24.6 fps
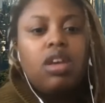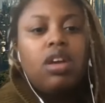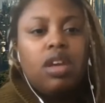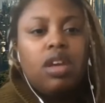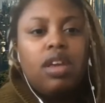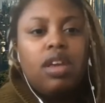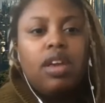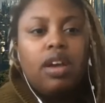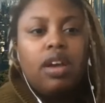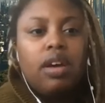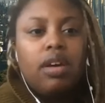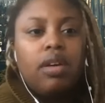
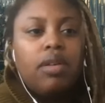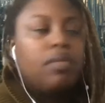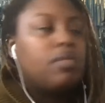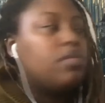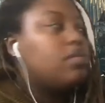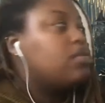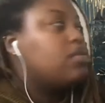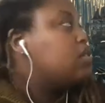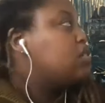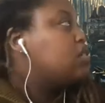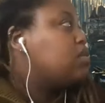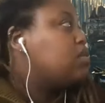Yeah.
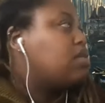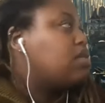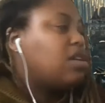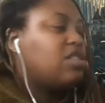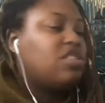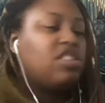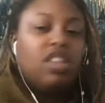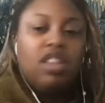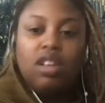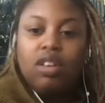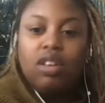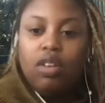Sometimes I have
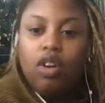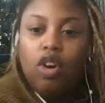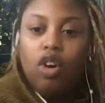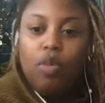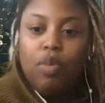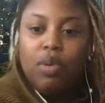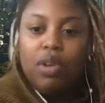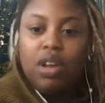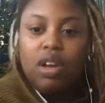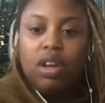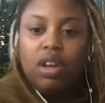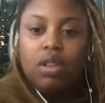to open
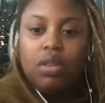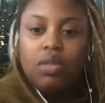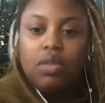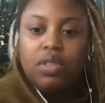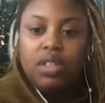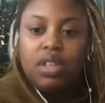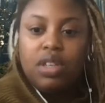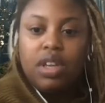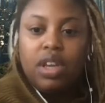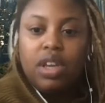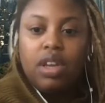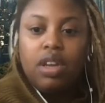and close it
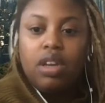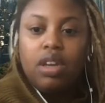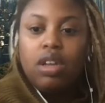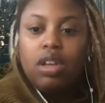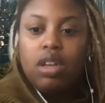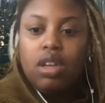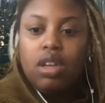again.